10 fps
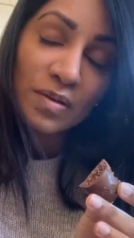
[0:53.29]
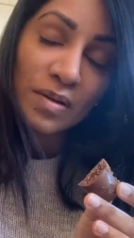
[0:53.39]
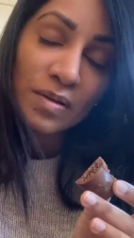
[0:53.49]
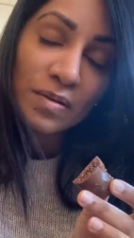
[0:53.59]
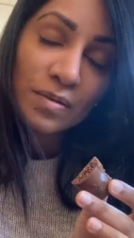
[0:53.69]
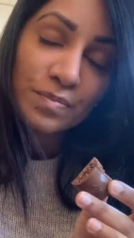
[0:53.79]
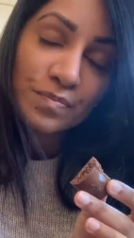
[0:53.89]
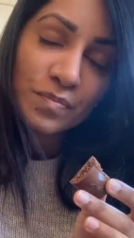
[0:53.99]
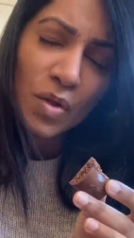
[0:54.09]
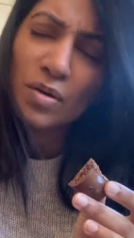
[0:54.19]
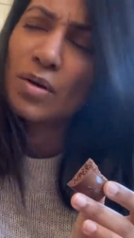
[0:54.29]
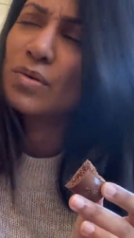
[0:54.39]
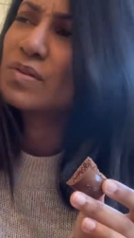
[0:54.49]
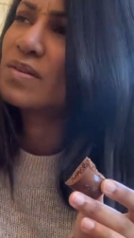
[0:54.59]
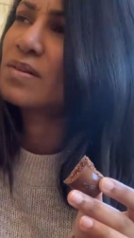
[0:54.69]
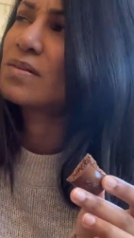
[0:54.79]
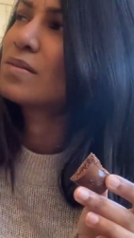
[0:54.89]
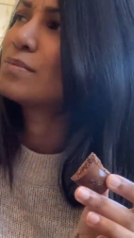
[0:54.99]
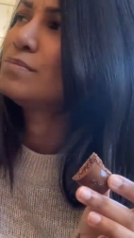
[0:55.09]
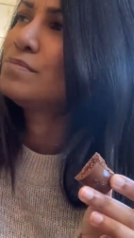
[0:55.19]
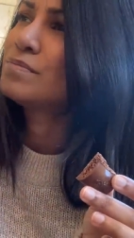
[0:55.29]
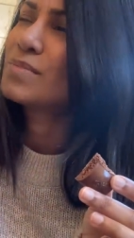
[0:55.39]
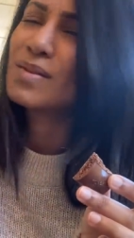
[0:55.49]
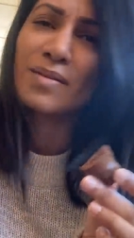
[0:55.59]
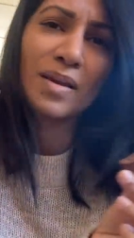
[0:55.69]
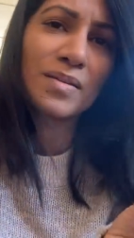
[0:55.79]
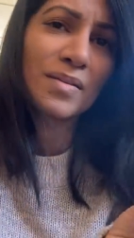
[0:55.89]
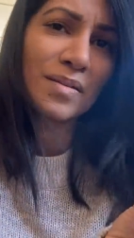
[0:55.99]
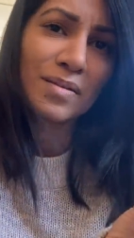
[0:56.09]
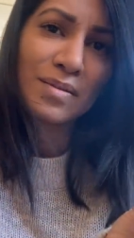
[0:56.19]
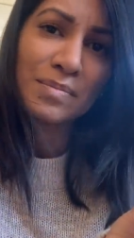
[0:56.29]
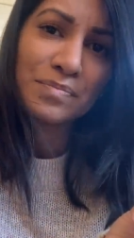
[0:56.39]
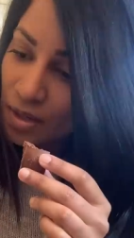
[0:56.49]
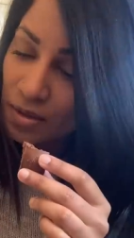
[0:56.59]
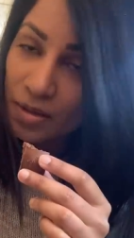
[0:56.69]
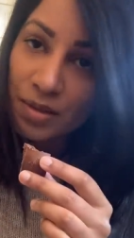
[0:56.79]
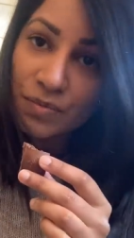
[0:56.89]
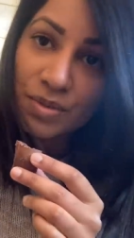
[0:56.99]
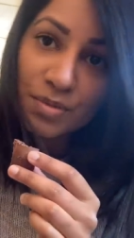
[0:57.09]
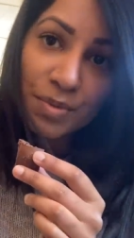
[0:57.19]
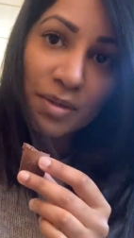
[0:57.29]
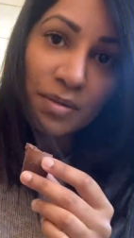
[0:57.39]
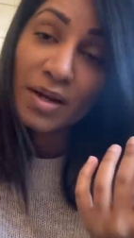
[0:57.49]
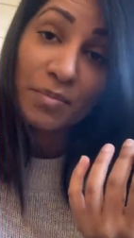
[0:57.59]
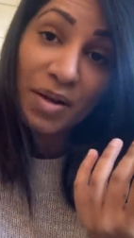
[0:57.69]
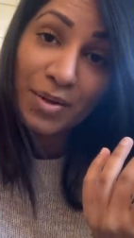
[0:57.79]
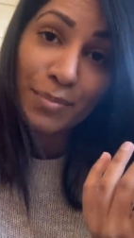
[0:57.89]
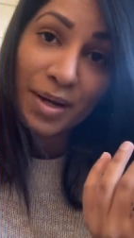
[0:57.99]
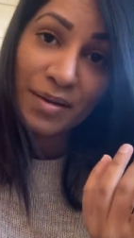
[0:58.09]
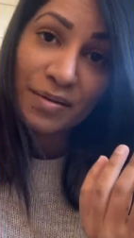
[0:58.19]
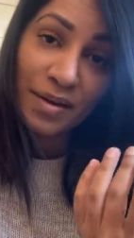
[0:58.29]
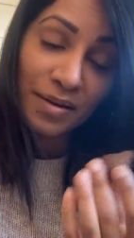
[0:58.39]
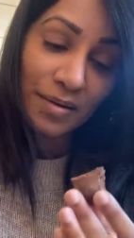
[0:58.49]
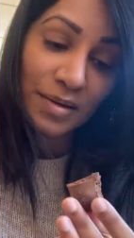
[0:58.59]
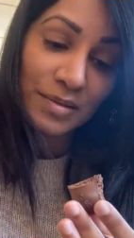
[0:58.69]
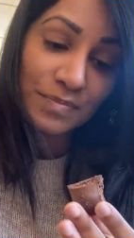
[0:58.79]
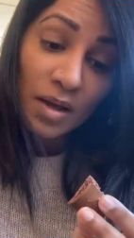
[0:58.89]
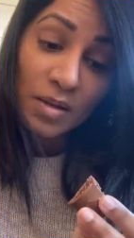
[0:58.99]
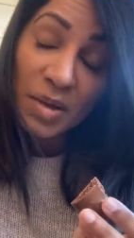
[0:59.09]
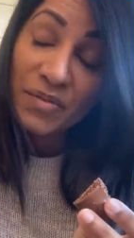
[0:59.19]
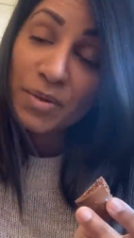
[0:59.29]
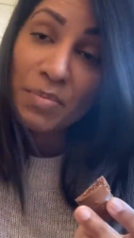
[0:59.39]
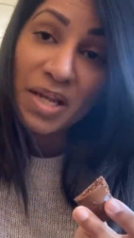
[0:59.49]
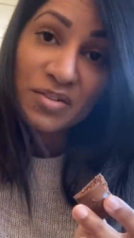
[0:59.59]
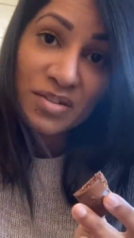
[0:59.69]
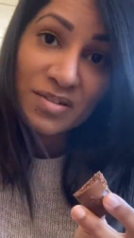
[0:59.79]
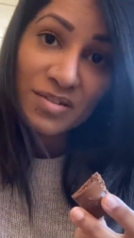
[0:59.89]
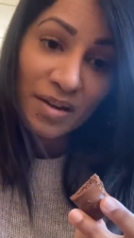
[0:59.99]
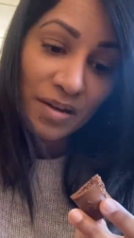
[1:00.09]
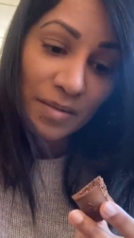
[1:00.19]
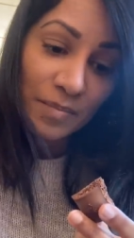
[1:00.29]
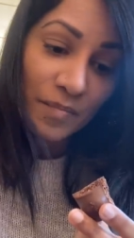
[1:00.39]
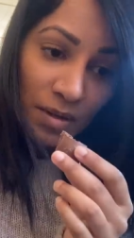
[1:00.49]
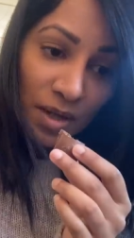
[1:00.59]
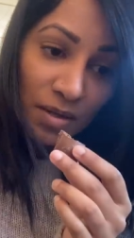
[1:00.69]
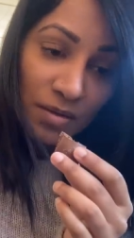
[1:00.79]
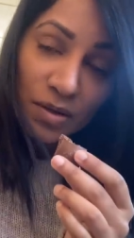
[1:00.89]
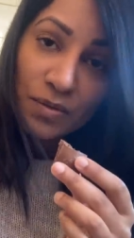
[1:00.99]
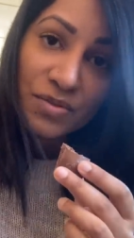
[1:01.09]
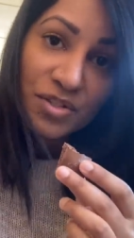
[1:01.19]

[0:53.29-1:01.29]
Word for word: six, on load six, stage six. I can't even speak. I'm having brain shedding now, and I'm having patience shedding and nerves